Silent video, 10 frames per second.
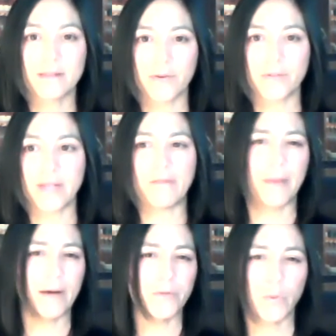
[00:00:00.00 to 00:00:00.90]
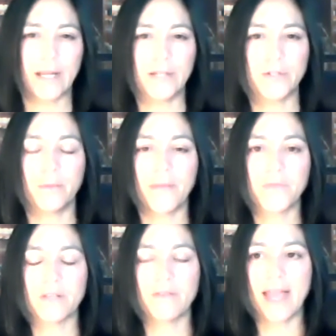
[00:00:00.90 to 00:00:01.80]
Those have about 22
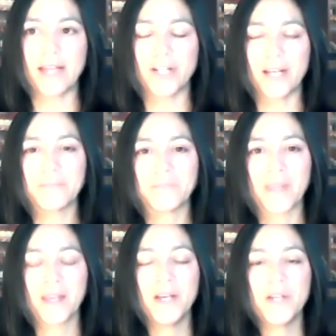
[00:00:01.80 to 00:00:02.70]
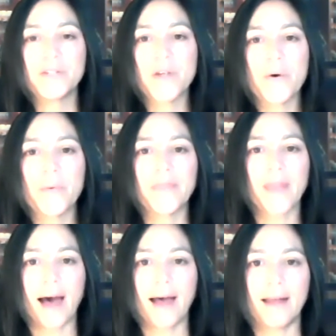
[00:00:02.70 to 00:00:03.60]
months of aging. So with
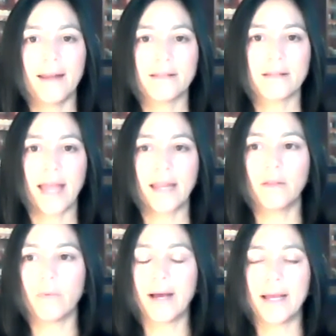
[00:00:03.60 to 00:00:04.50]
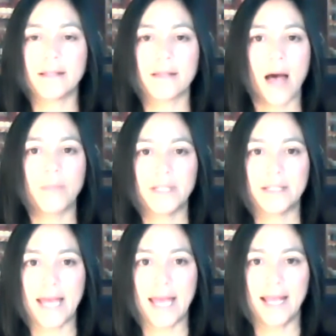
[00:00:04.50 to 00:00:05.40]
that, it's getting the wines up to
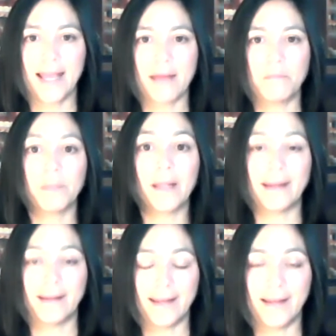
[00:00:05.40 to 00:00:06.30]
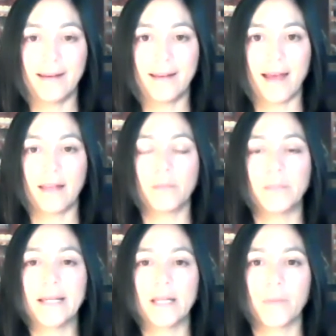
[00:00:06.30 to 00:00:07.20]
tank and blended. And the
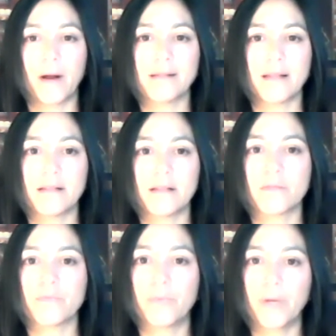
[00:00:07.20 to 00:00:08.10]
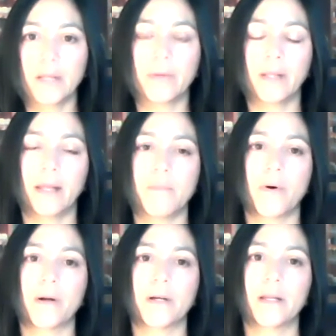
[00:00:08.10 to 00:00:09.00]
blending process is really, really
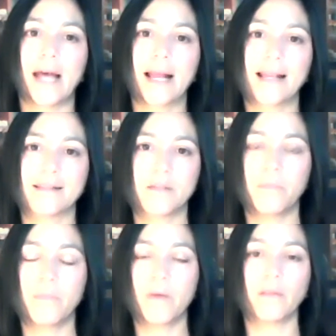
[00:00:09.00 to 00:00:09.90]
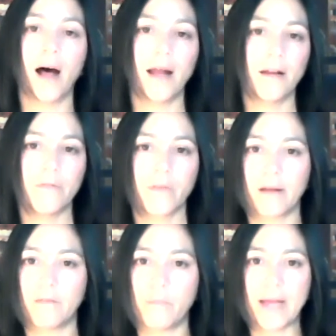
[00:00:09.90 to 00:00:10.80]
important. That gets to a lot of
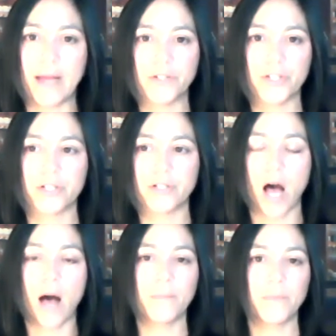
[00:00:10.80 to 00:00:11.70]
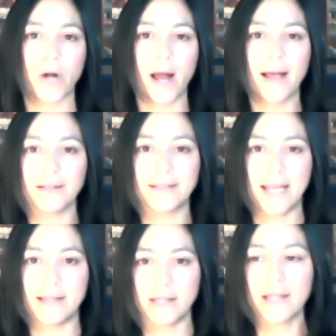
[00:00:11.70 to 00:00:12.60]
kind of bench top trial
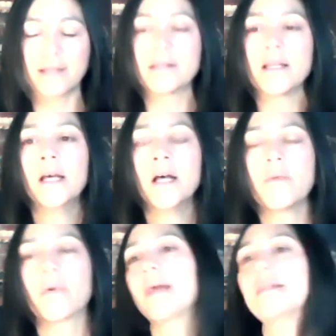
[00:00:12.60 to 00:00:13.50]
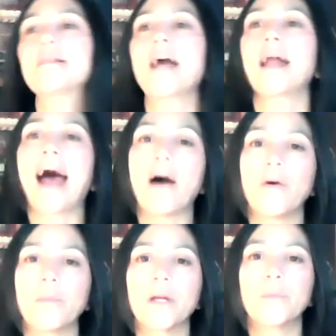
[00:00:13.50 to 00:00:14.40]
tastings where I decide how
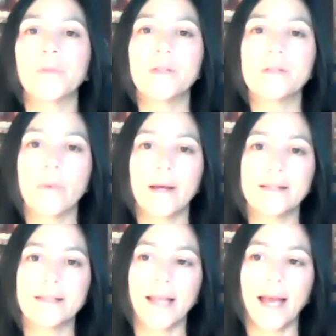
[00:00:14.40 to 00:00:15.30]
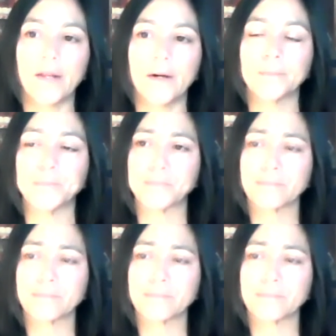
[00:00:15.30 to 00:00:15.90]
I'm going to put these wines together.